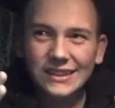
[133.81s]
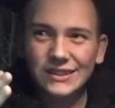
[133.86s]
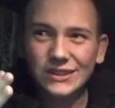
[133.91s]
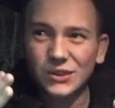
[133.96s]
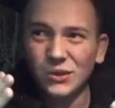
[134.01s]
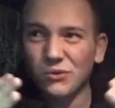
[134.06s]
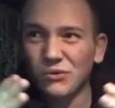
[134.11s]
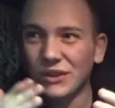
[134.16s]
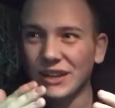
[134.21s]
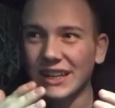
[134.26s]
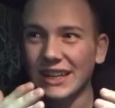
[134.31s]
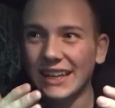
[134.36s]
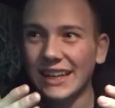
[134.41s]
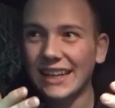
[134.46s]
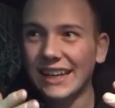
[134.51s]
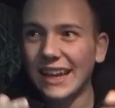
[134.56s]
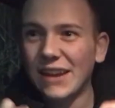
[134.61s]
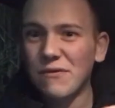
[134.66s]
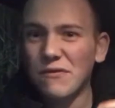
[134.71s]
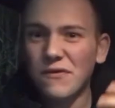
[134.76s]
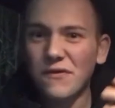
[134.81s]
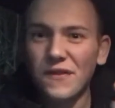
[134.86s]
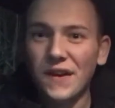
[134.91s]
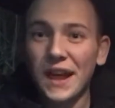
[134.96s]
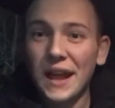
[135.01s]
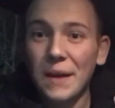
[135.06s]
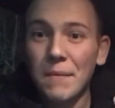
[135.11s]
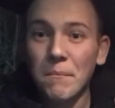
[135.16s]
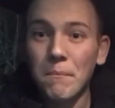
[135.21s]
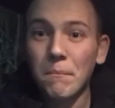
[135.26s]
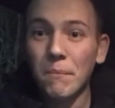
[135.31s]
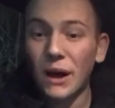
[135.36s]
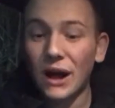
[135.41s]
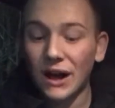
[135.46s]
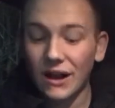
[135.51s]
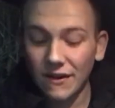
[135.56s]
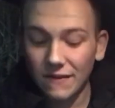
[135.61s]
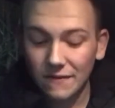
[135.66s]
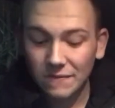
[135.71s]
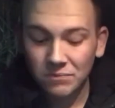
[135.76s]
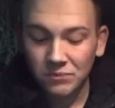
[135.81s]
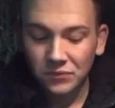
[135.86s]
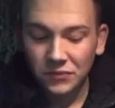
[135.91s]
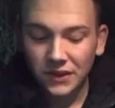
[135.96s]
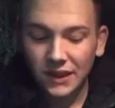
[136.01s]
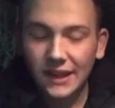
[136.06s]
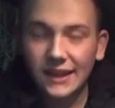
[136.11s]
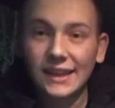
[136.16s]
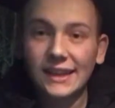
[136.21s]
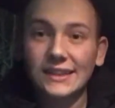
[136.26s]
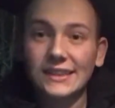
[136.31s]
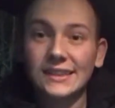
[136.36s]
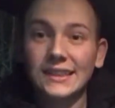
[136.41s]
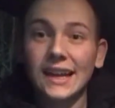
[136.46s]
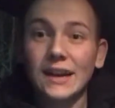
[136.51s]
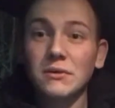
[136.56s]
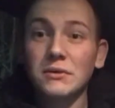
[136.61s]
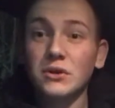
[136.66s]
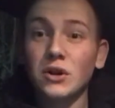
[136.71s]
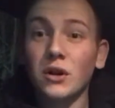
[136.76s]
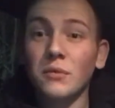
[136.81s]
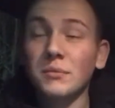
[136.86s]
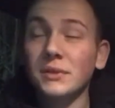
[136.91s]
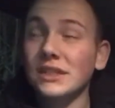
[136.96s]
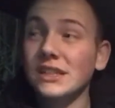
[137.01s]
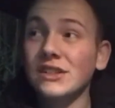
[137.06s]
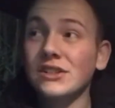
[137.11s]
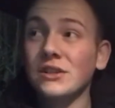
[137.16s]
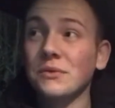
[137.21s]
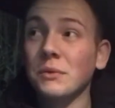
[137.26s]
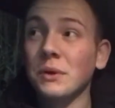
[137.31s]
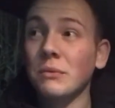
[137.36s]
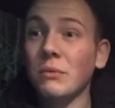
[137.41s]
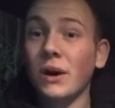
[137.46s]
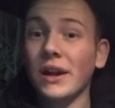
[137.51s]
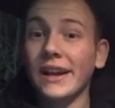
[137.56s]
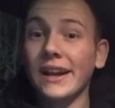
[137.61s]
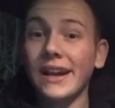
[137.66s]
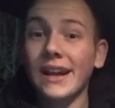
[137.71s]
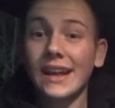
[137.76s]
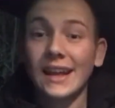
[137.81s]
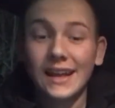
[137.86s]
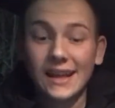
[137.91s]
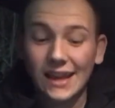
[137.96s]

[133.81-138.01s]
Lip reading: not really in theme, but at the end of the day it was a competition, we won it,